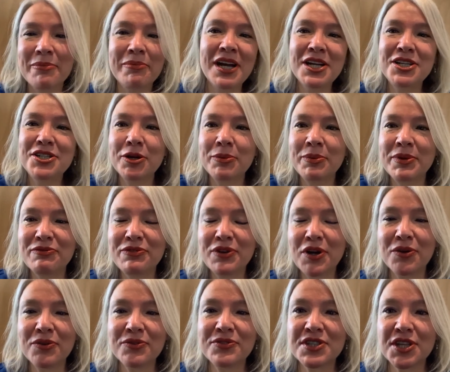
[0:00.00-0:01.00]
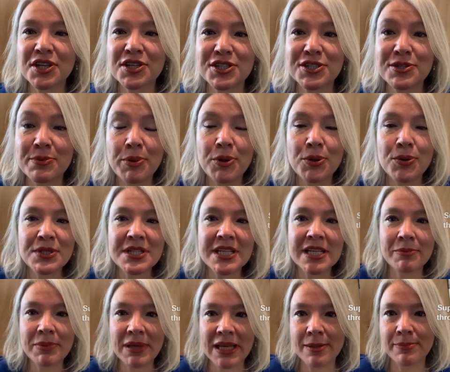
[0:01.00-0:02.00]
My job involves
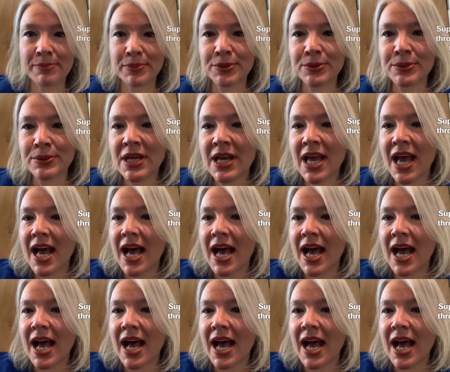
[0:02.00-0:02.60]
supporting people